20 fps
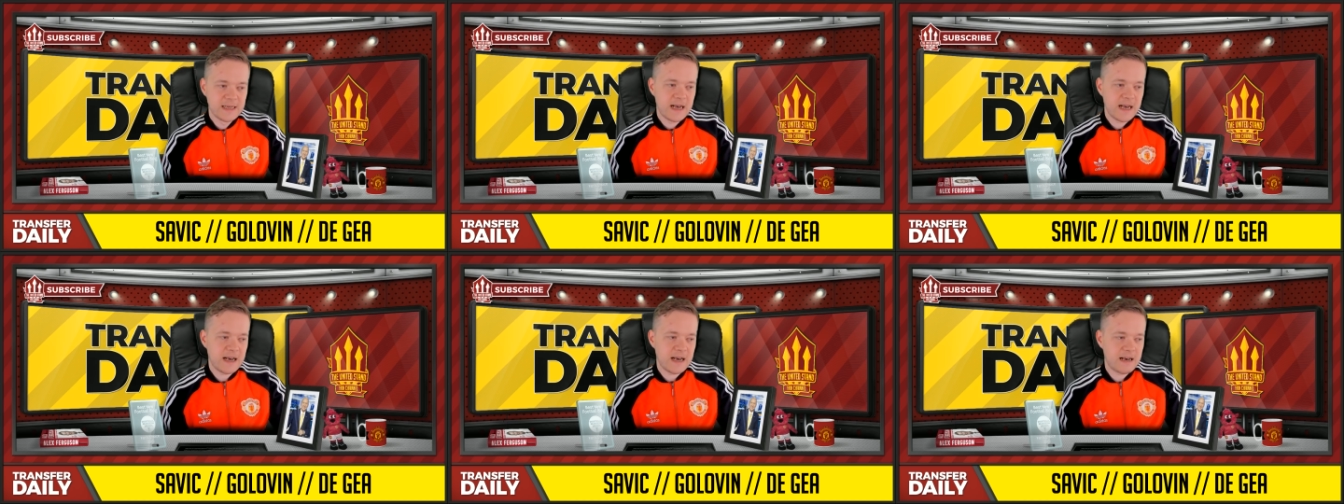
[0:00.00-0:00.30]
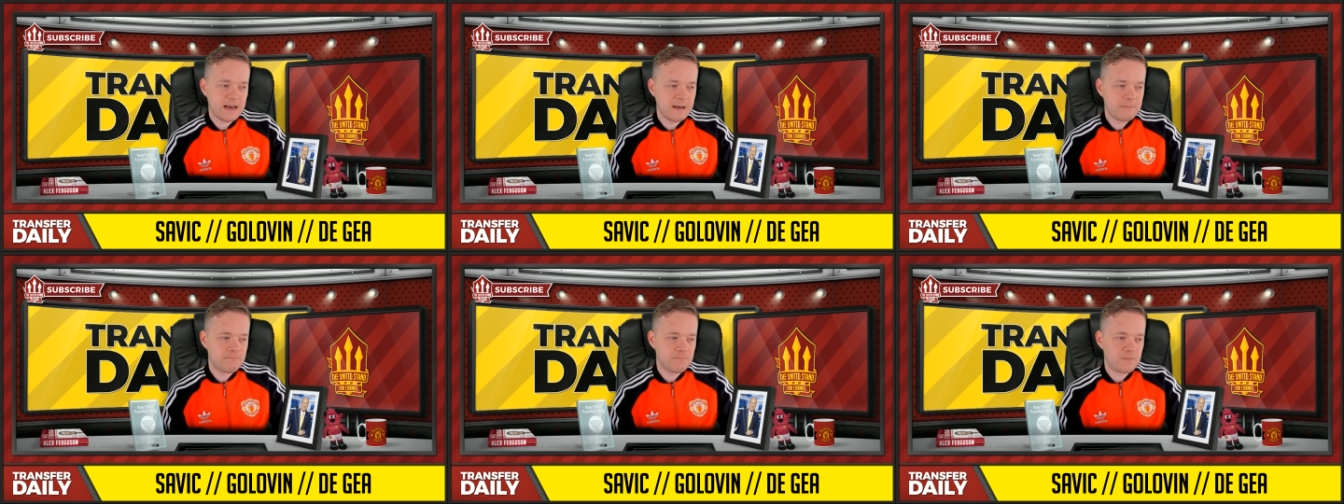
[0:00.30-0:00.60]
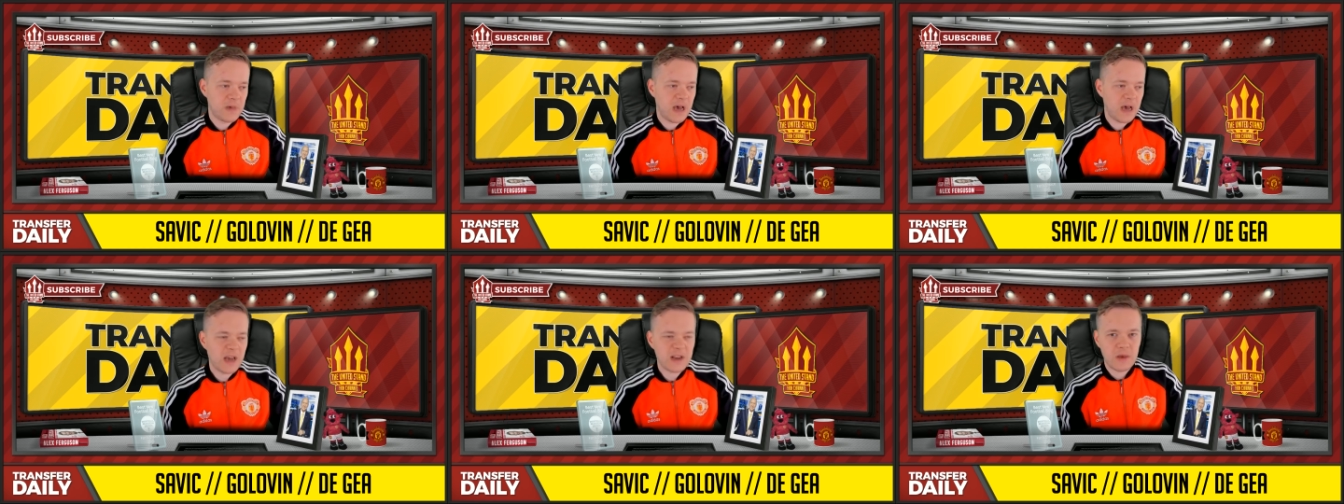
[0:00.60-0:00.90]

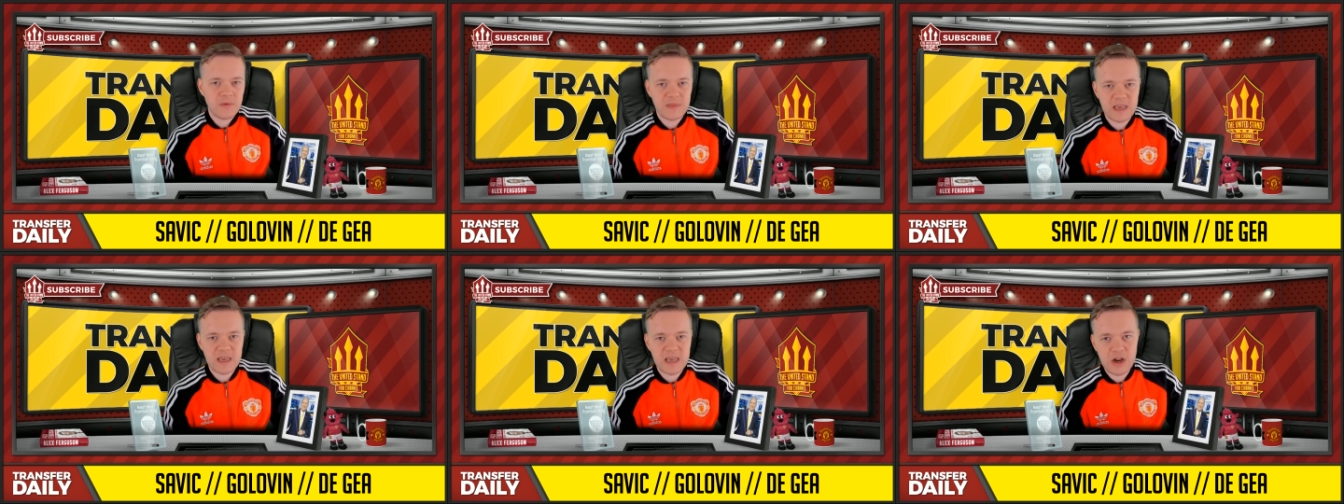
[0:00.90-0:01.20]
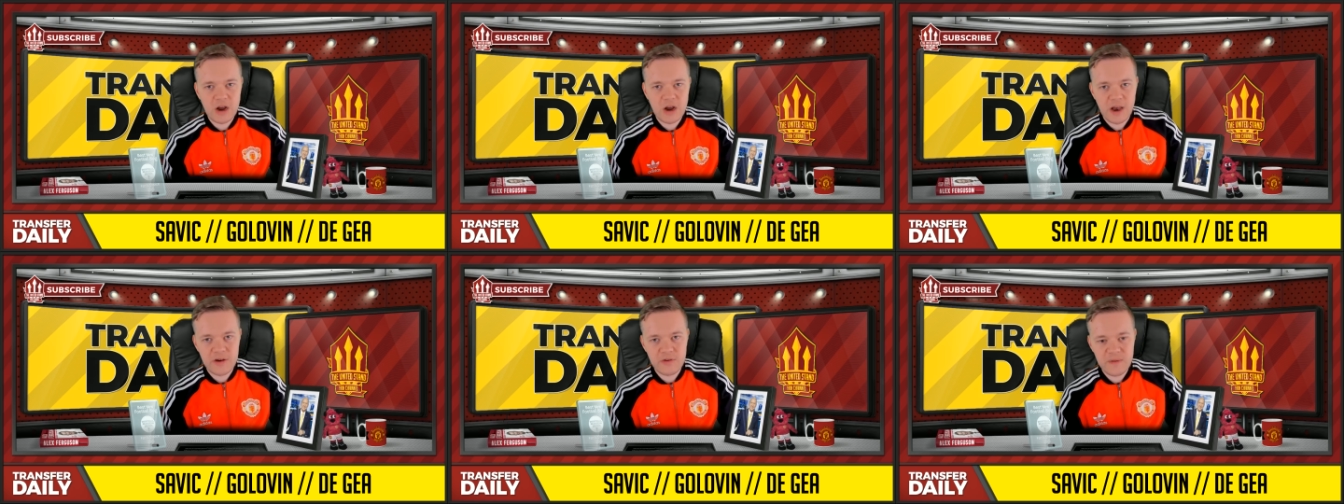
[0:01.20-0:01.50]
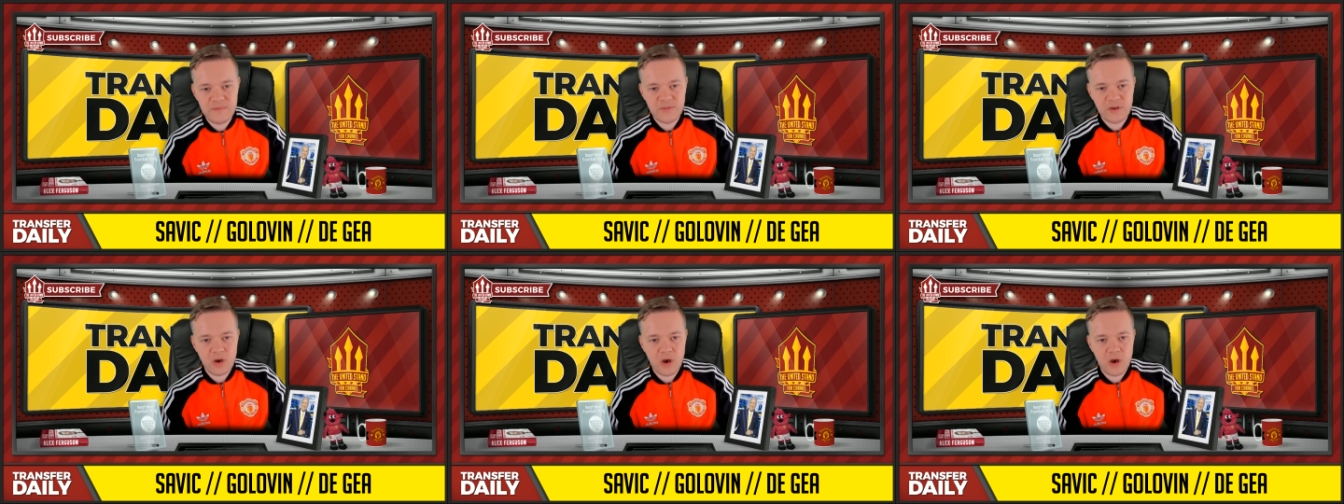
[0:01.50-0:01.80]
Um, I don't think United are
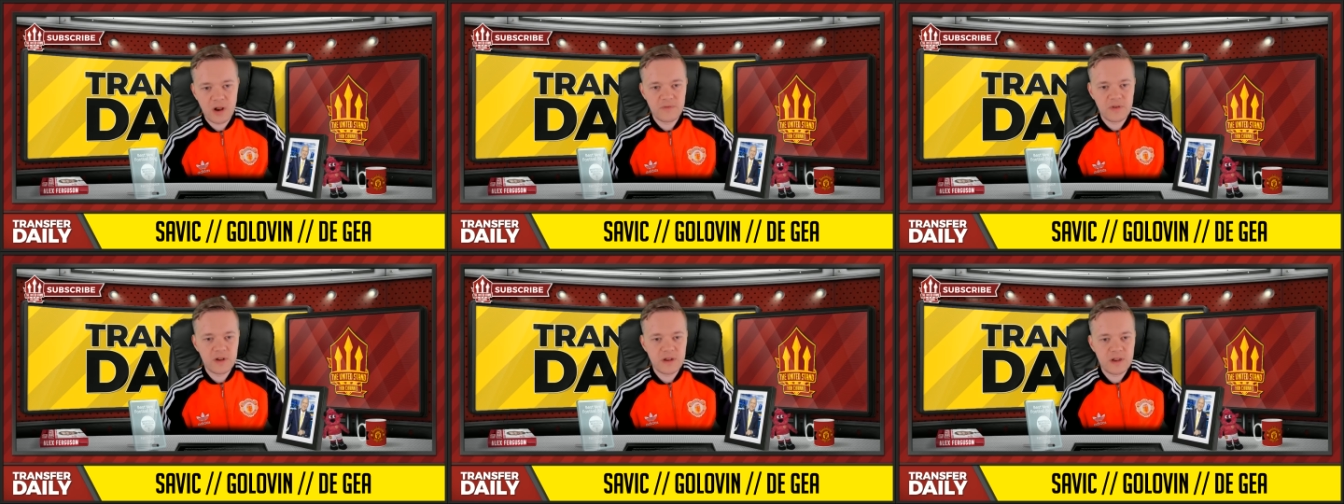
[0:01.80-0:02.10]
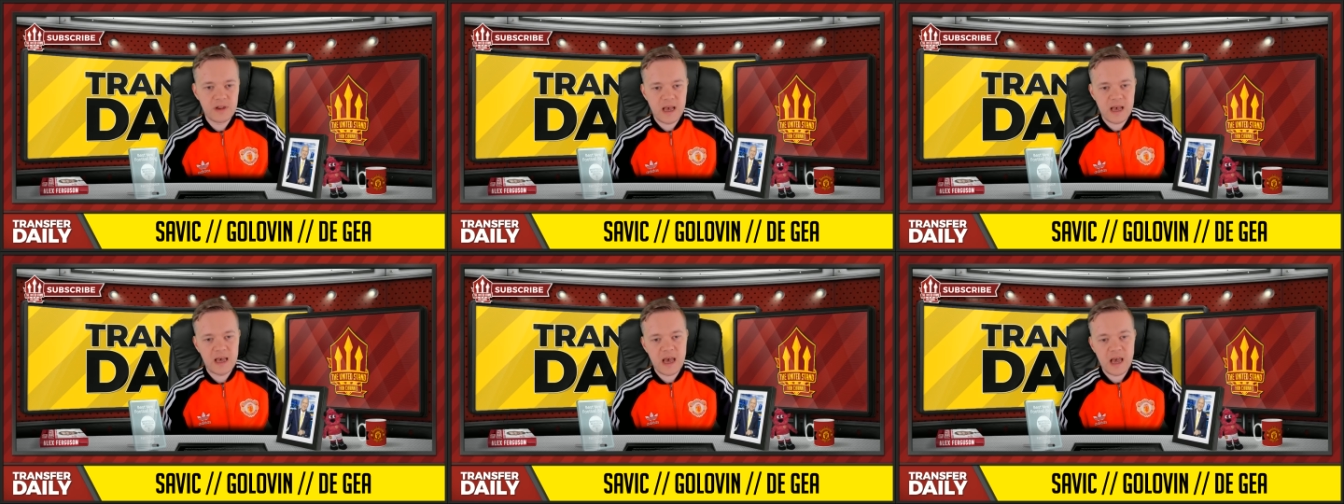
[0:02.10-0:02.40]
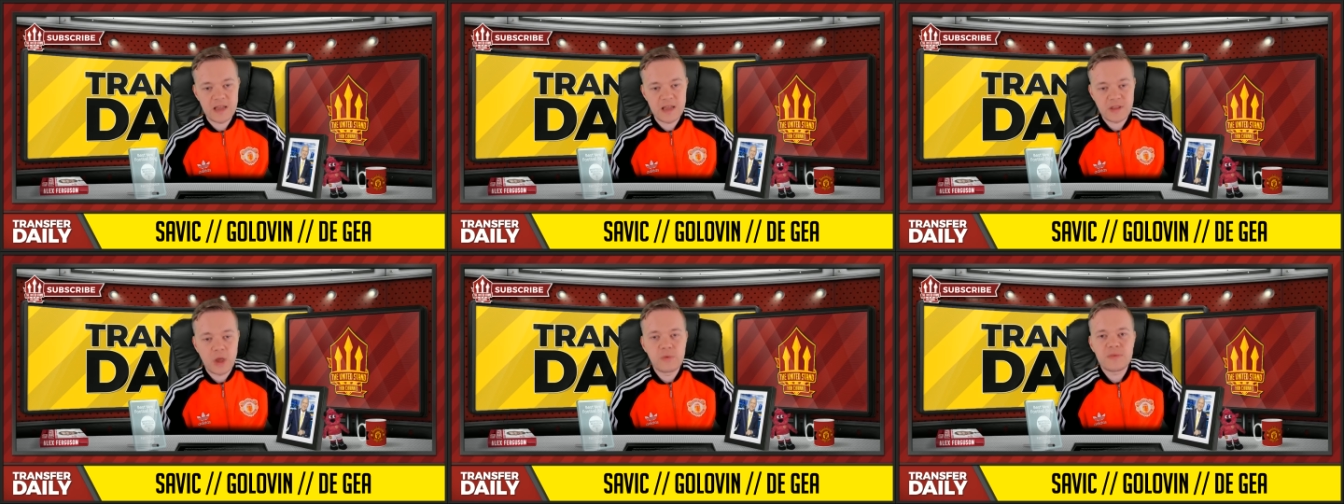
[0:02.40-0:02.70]
in for Golovin. Uh,
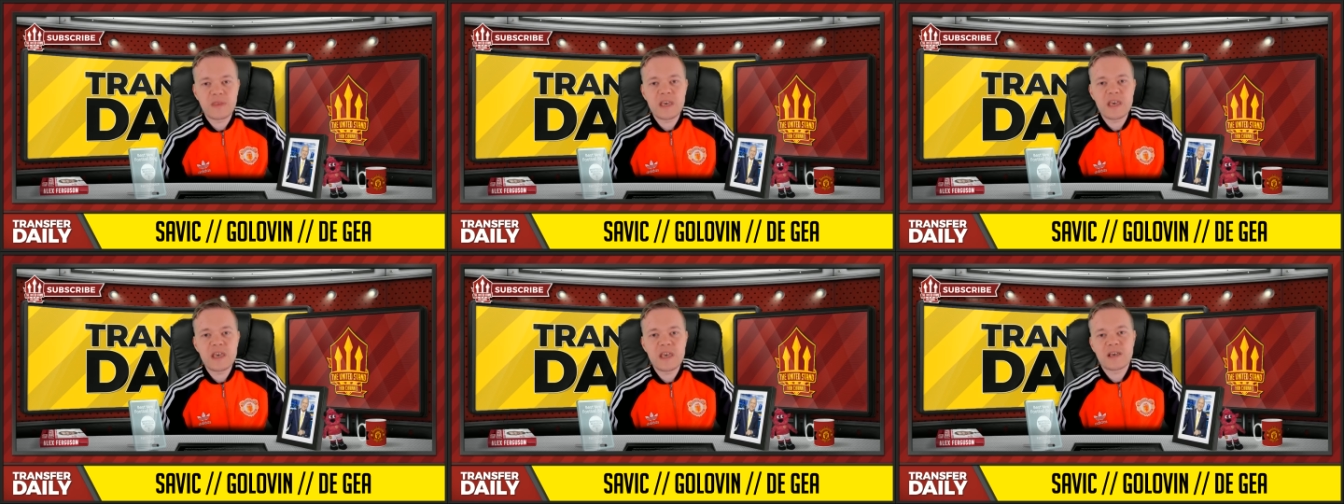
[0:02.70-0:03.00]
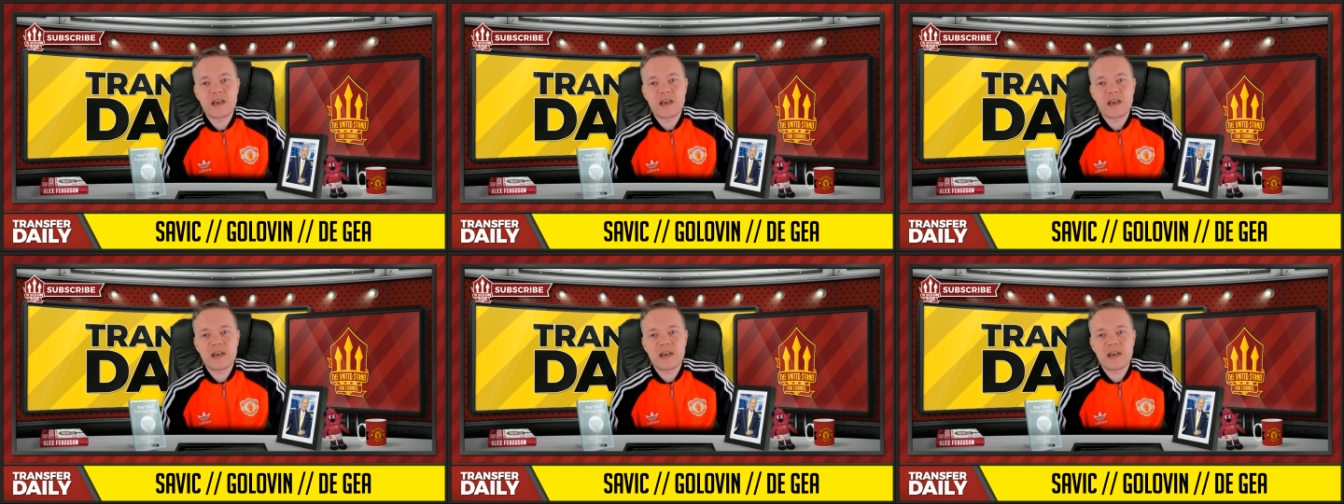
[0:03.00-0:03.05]
I don't think.